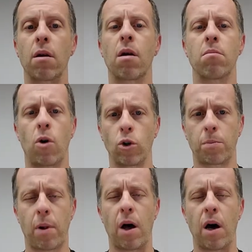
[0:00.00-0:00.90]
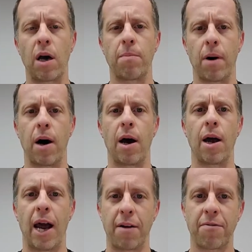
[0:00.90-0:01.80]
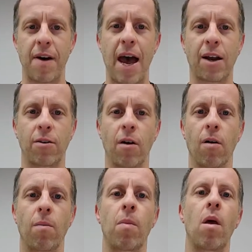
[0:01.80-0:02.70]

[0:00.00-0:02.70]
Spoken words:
and multiply by a factor